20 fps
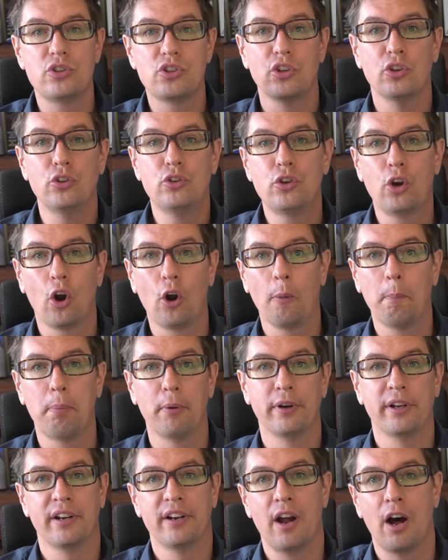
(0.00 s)
interpret
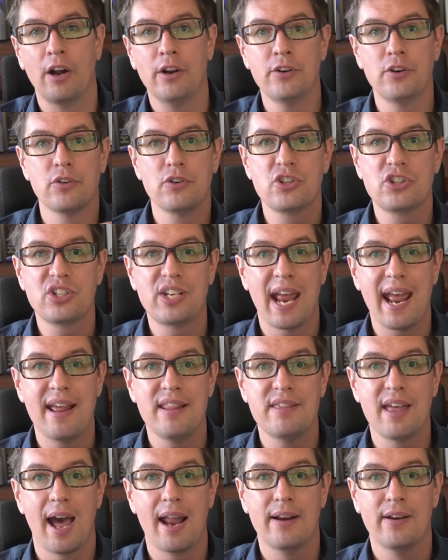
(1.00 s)
and understand
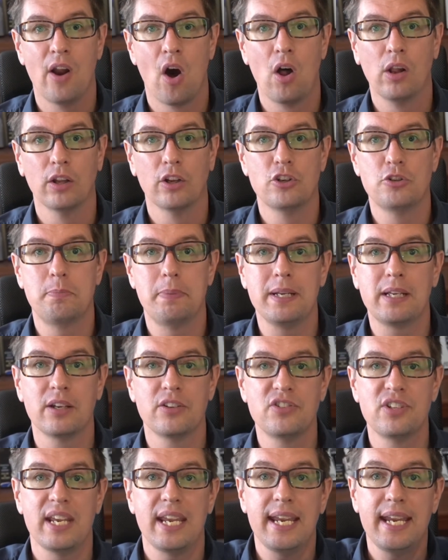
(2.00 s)
that knowledge
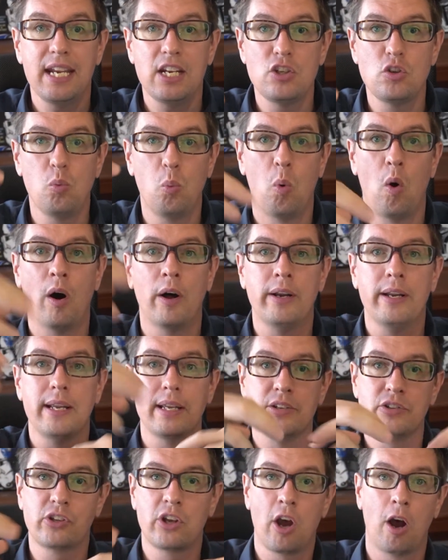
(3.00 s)
because each one
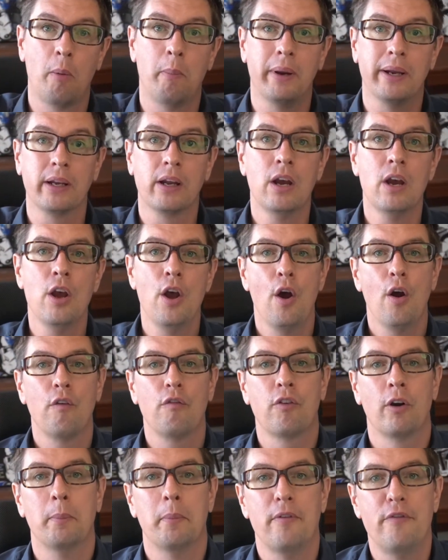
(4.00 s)
is coming
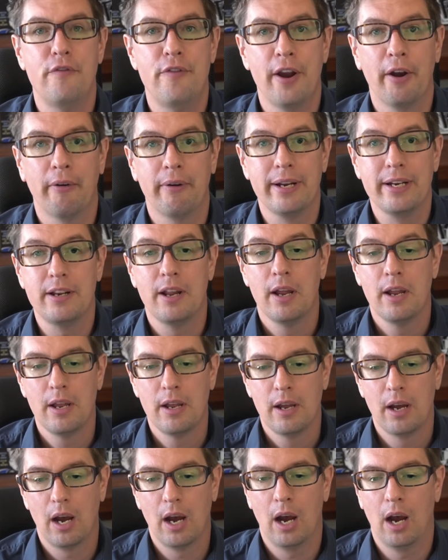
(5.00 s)
from a varied,
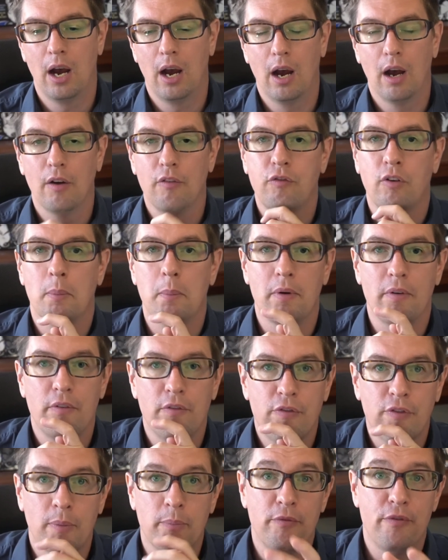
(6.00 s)

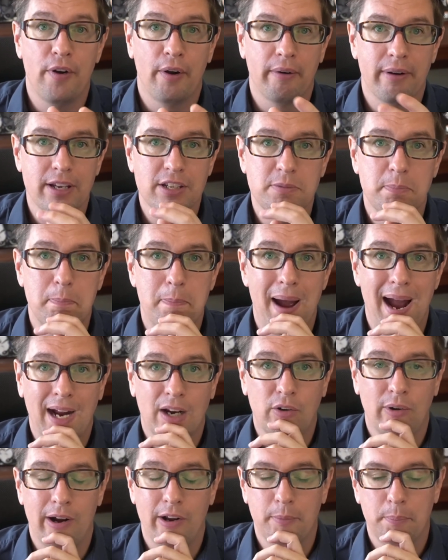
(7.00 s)
from various
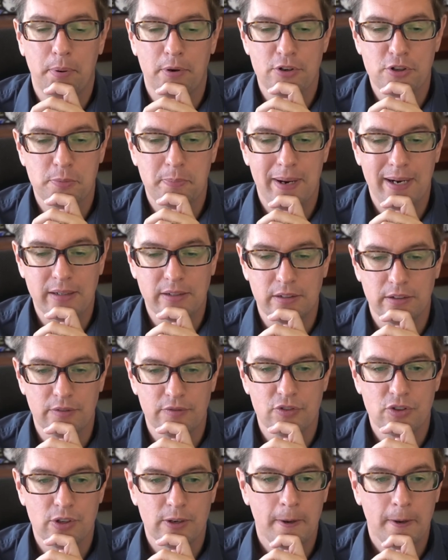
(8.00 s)
background perspectives.